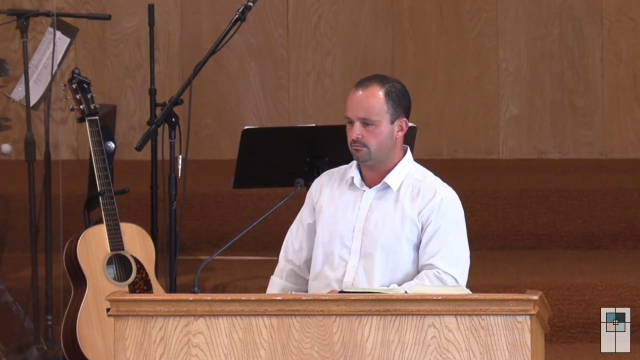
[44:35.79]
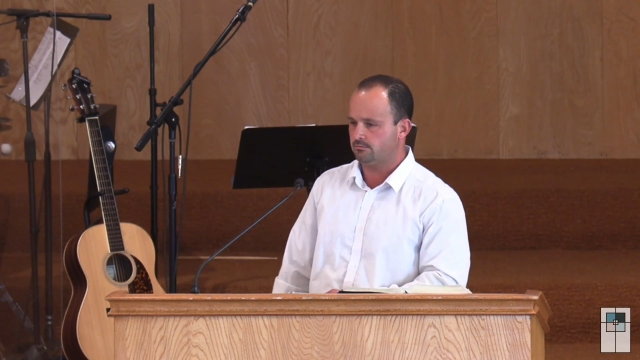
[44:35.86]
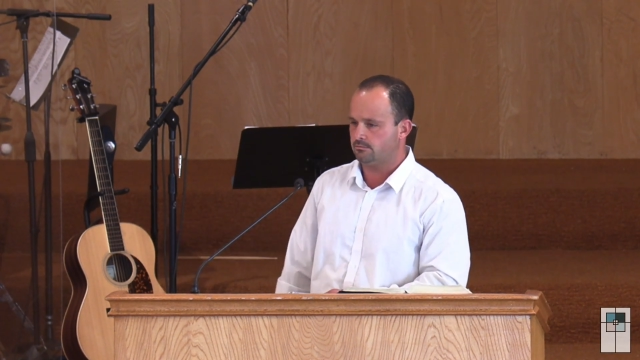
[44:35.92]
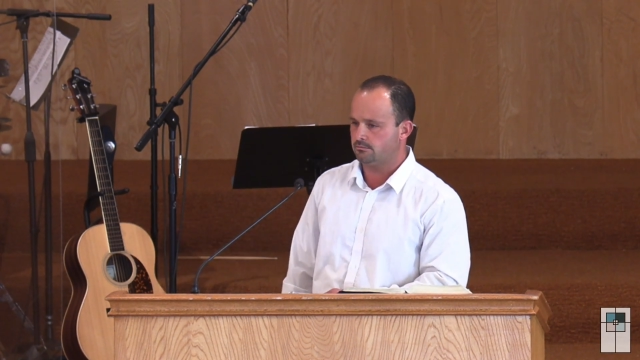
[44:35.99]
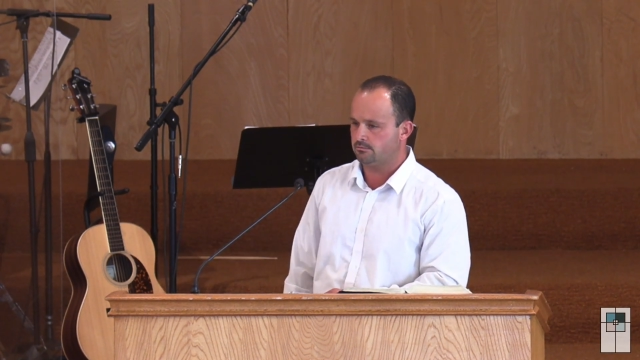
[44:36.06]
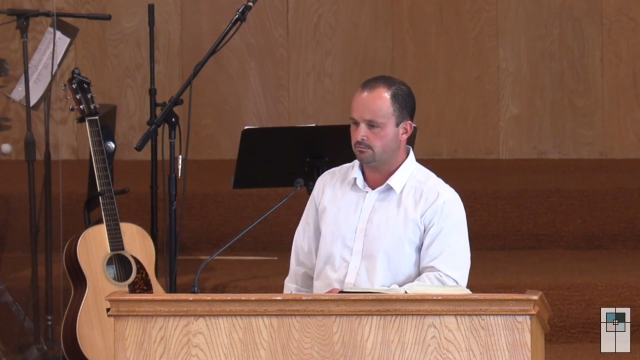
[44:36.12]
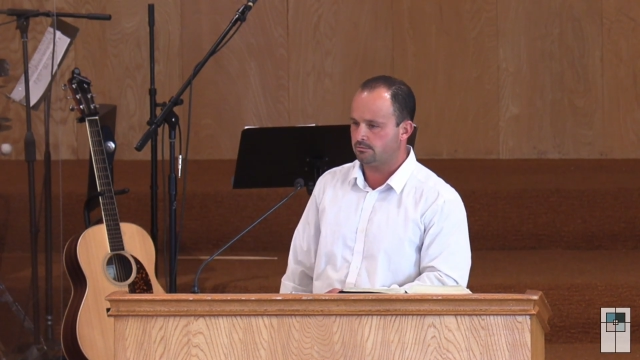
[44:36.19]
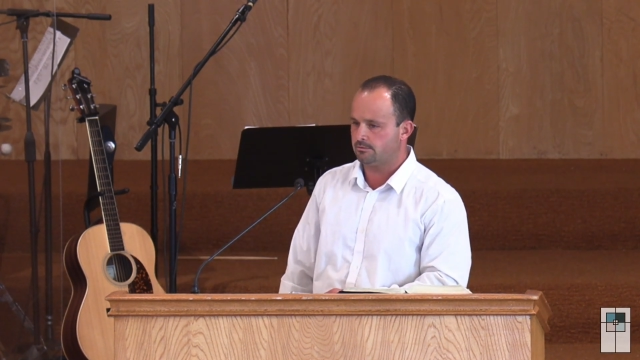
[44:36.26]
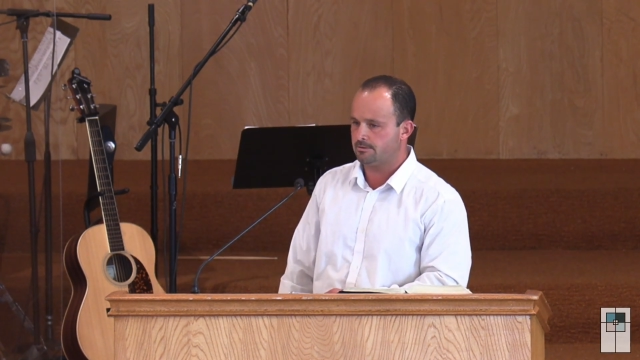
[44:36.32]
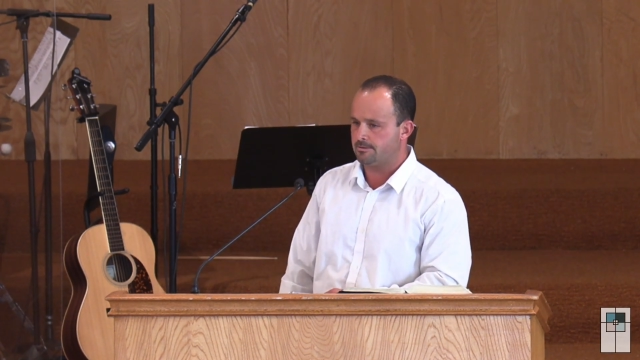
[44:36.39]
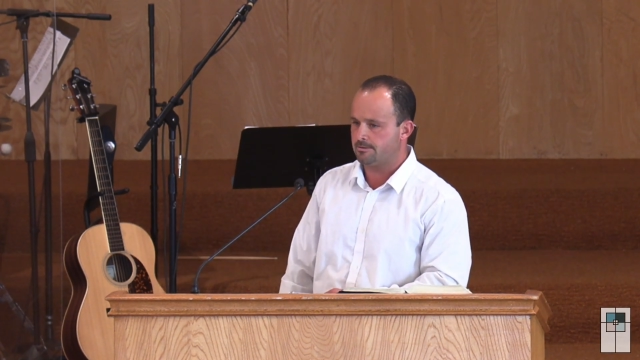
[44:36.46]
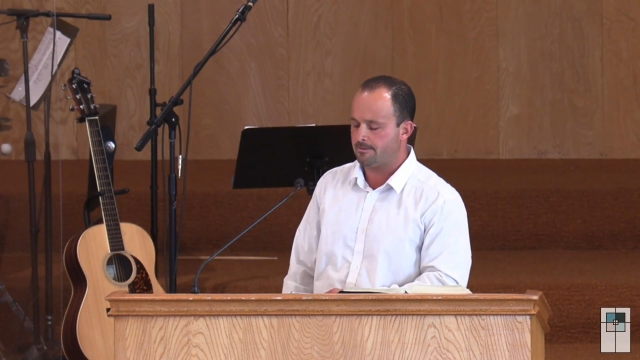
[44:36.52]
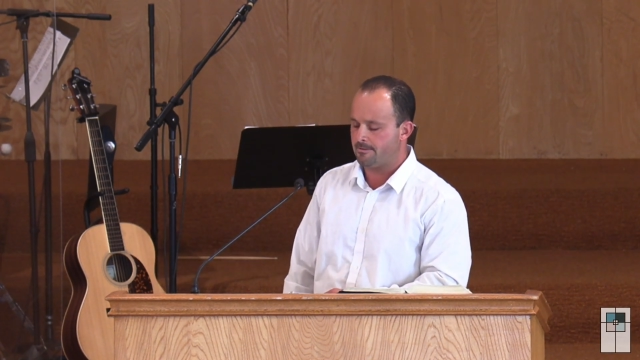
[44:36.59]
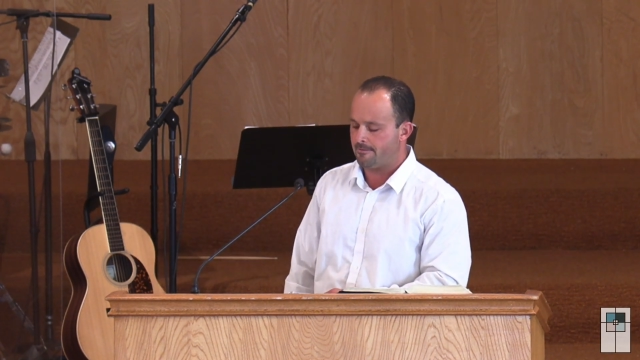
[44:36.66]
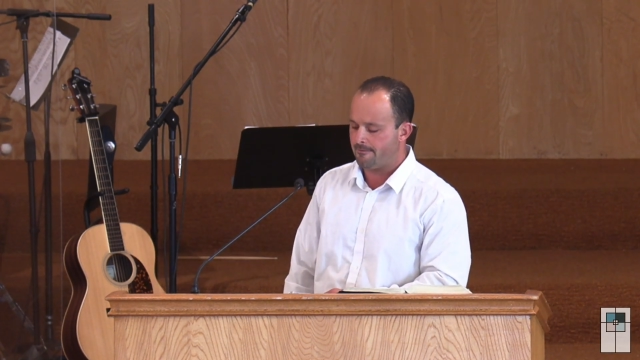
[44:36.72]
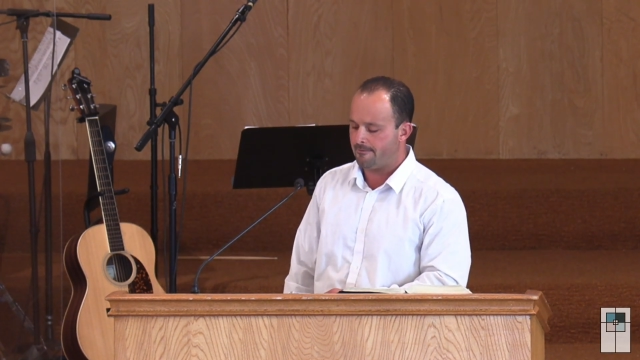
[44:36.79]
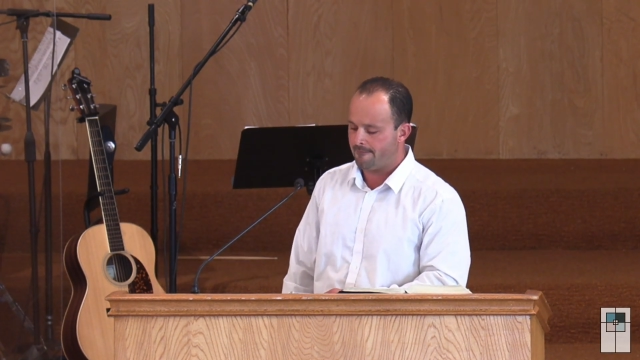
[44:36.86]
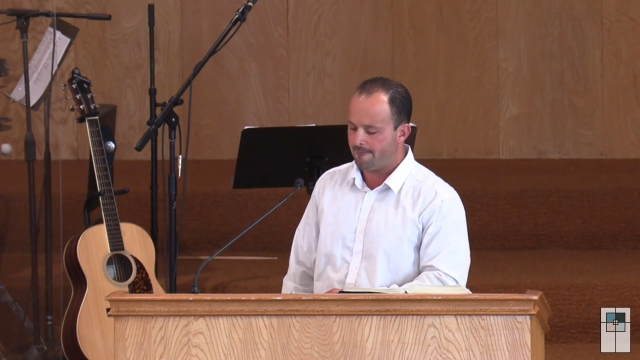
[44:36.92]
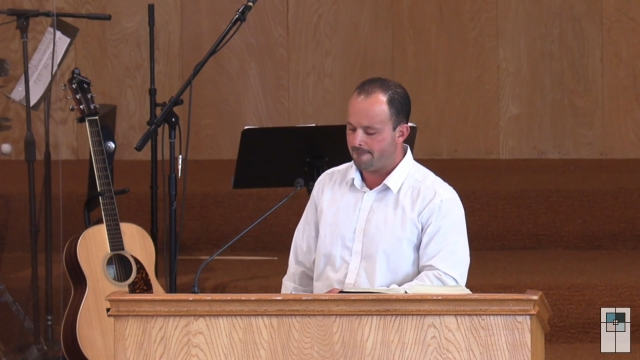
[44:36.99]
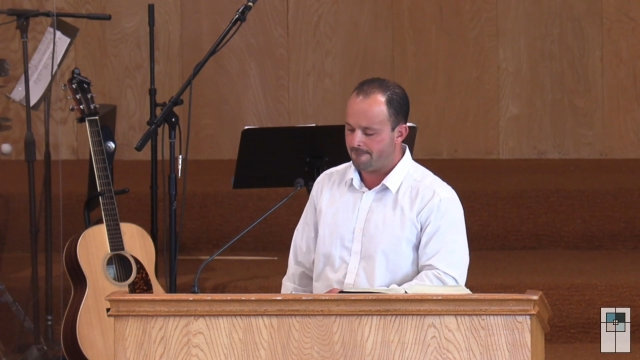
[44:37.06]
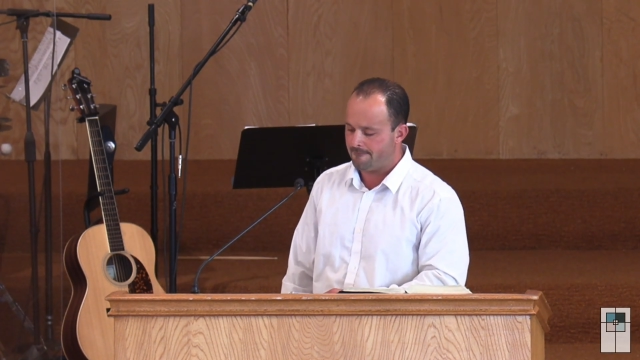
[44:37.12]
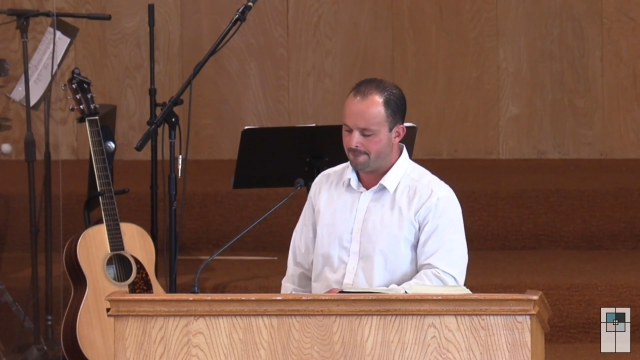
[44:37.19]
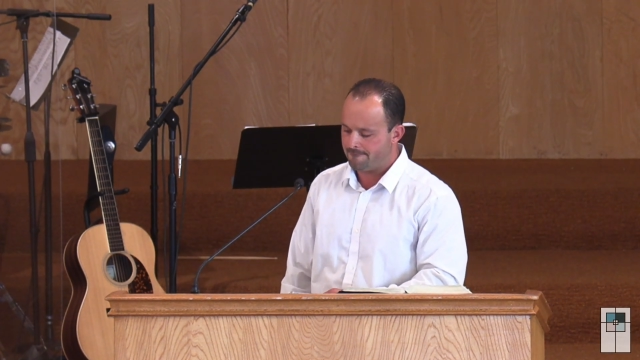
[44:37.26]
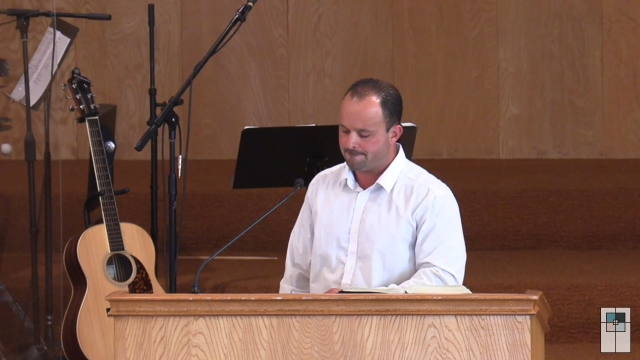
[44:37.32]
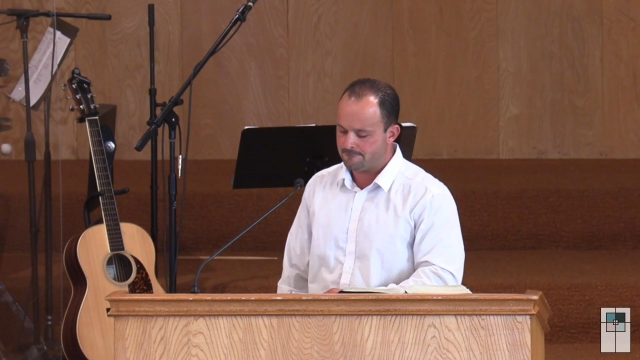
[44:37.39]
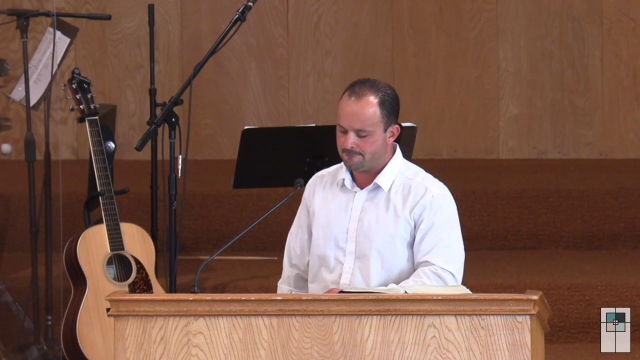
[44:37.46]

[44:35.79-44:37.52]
No one is speaking in this clip.